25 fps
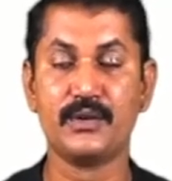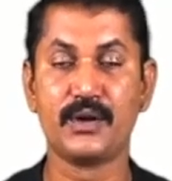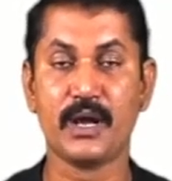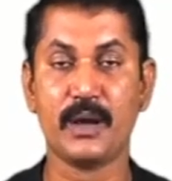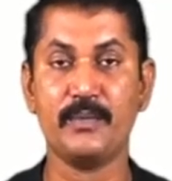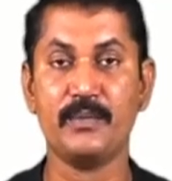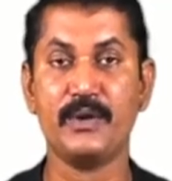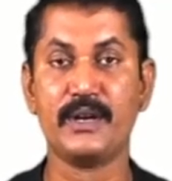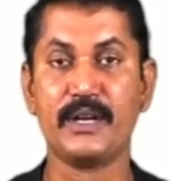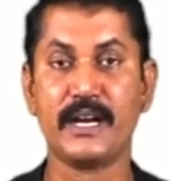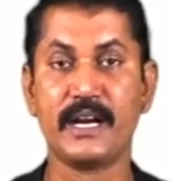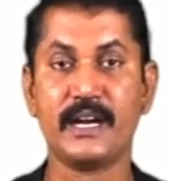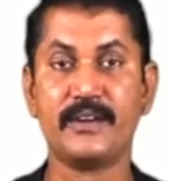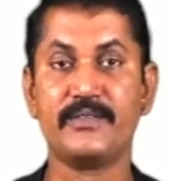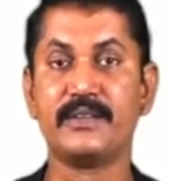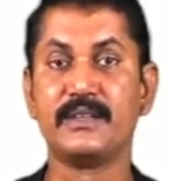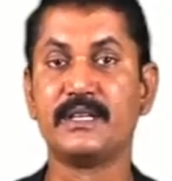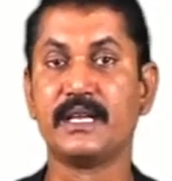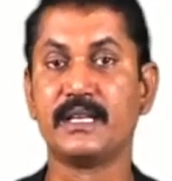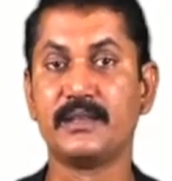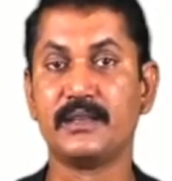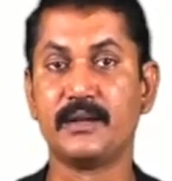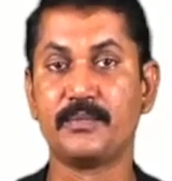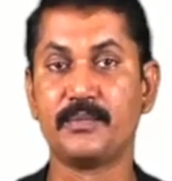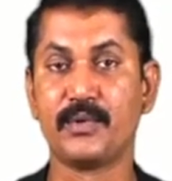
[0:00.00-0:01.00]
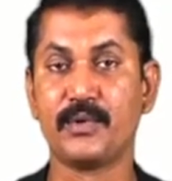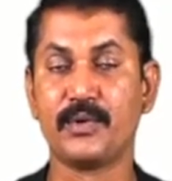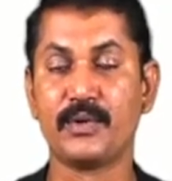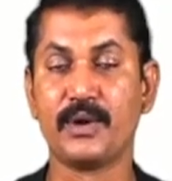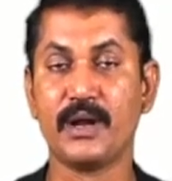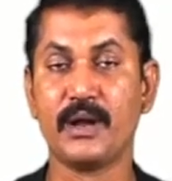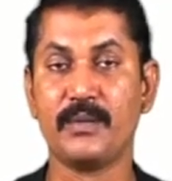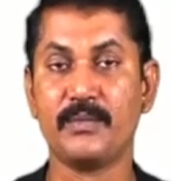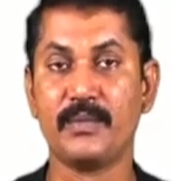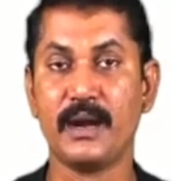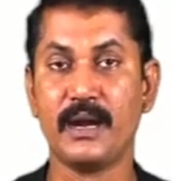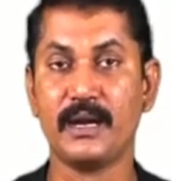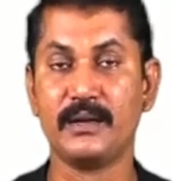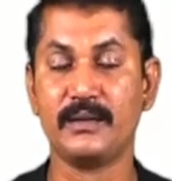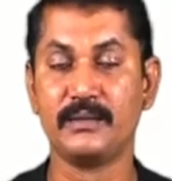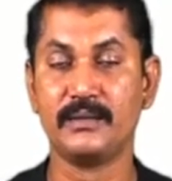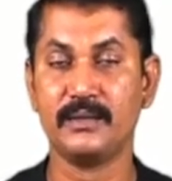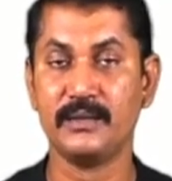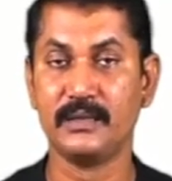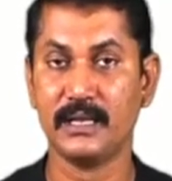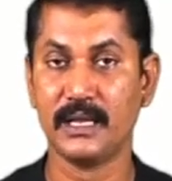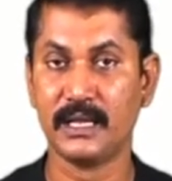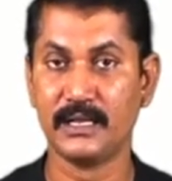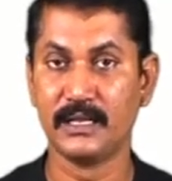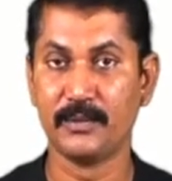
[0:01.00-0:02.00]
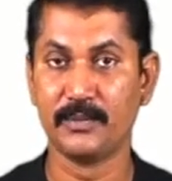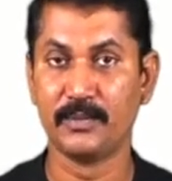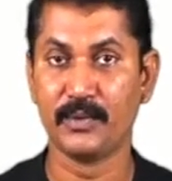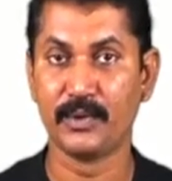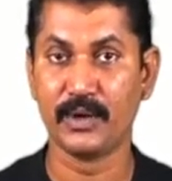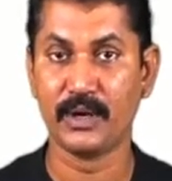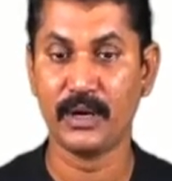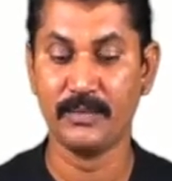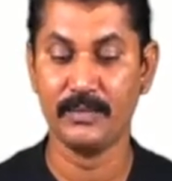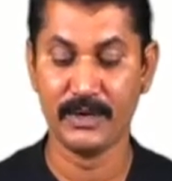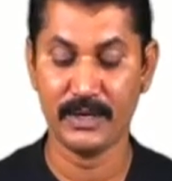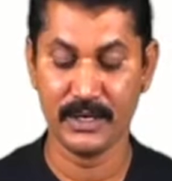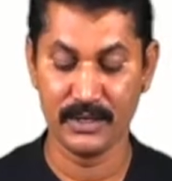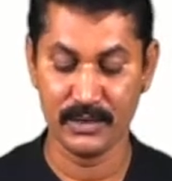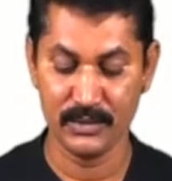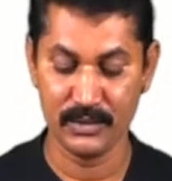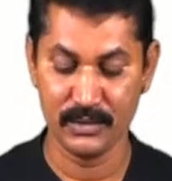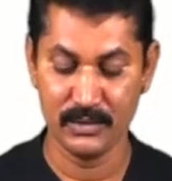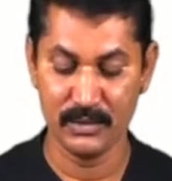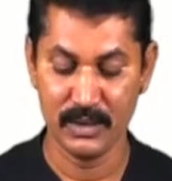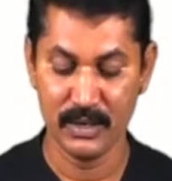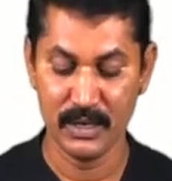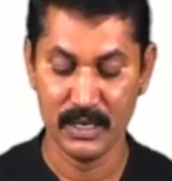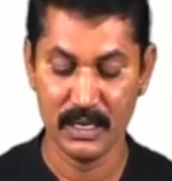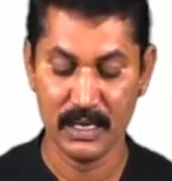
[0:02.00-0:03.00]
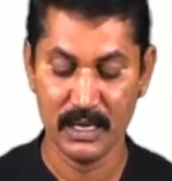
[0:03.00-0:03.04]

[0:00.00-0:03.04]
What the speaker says: communicate with other program, and the other program need to